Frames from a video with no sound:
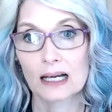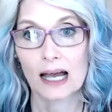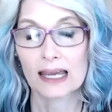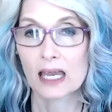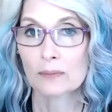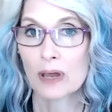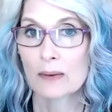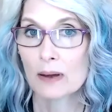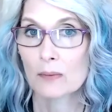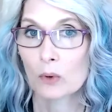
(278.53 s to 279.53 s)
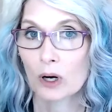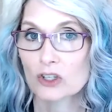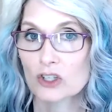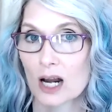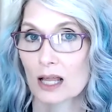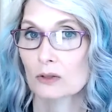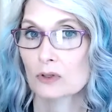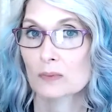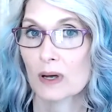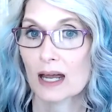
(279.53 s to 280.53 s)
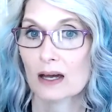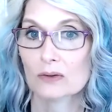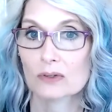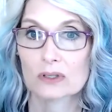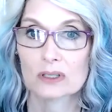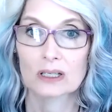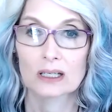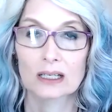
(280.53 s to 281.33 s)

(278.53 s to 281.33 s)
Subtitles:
I can't pay my mortgage and I lose my house.